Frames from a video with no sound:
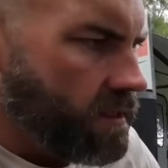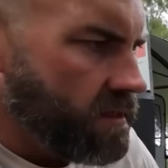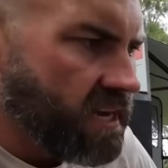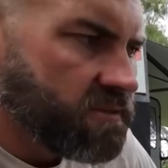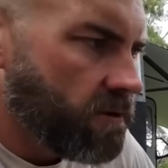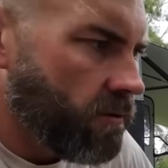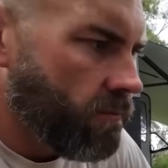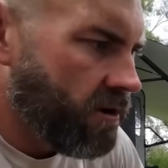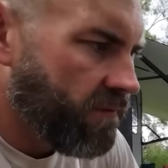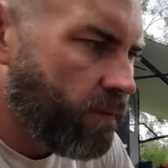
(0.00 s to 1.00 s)
yes, we're
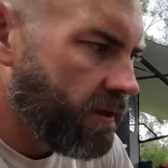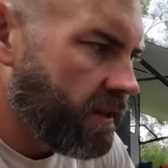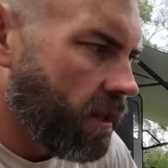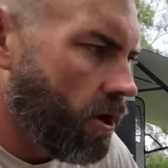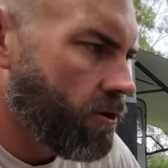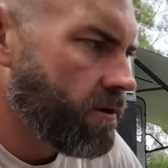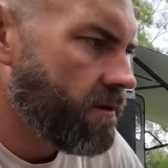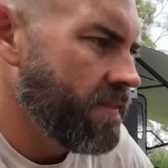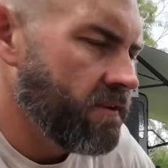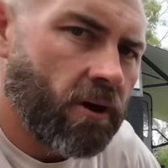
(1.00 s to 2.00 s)
not fully loaded,
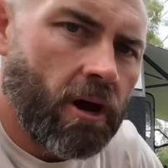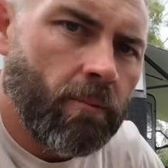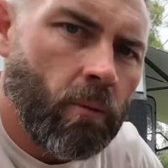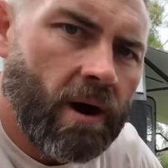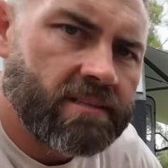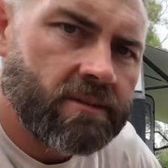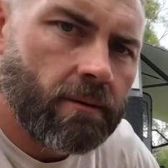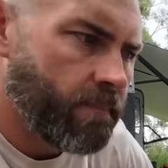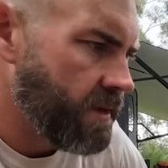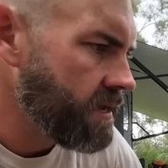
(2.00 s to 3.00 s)
and the tow ball weight's
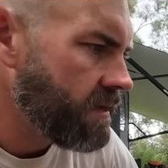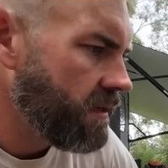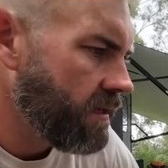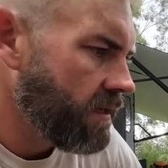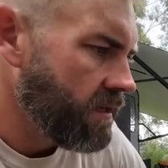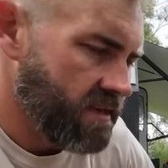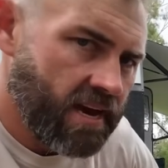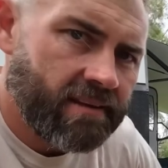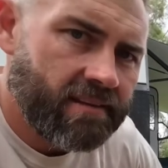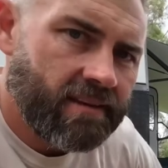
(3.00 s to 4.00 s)
not big
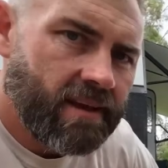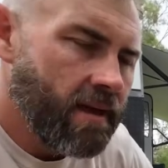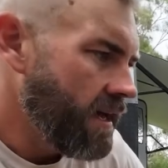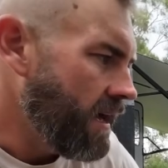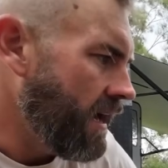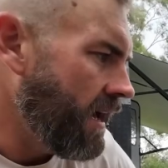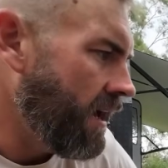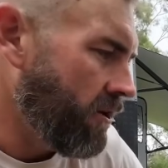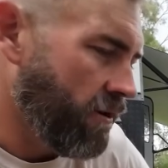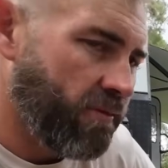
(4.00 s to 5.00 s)
yet.
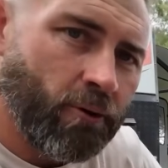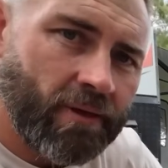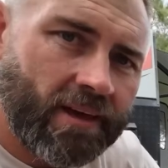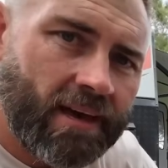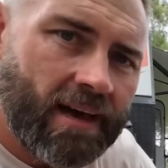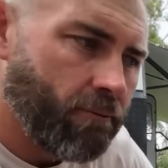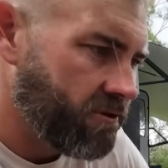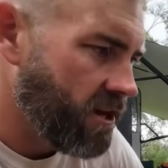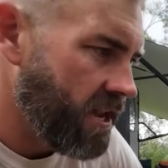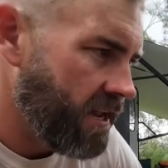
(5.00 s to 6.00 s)
And I thought the car
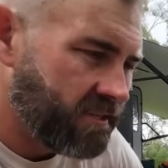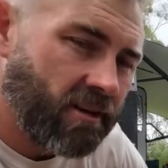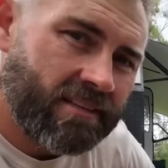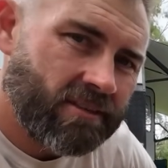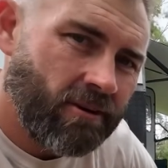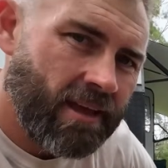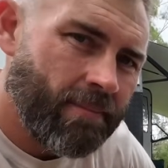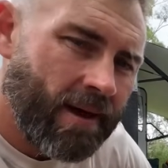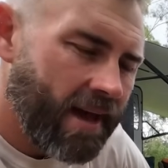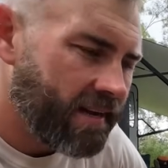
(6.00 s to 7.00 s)
would go down. It's got
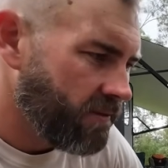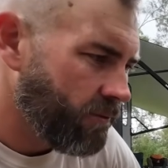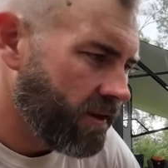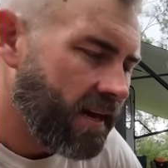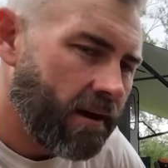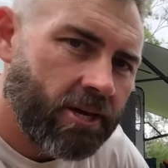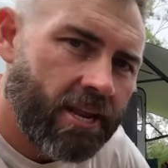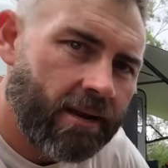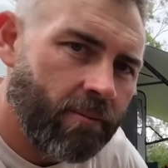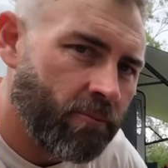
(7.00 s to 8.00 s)
airbags. I thought the car would go
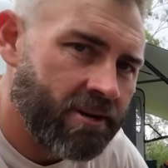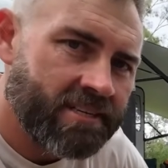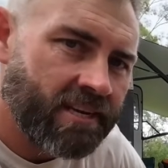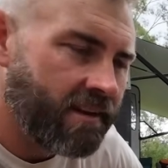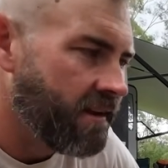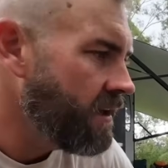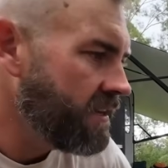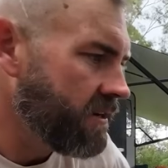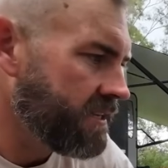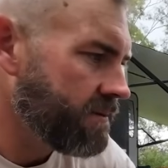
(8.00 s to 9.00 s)
down a lot more, and it didn't.
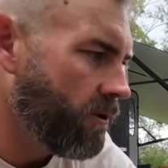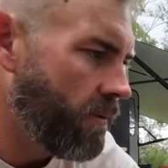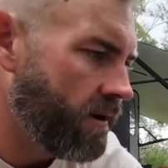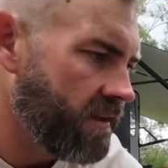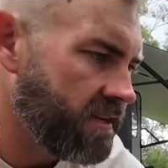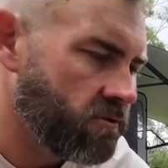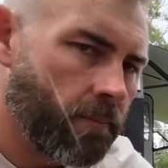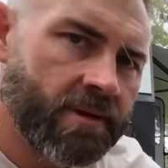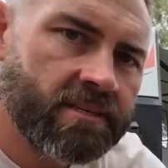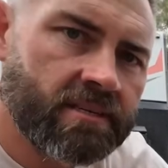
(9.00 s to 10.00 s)
So I had to buy one of these
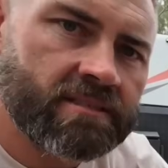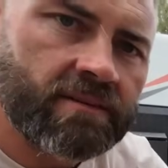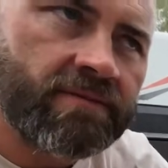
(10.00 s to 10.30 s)
drop hitches because the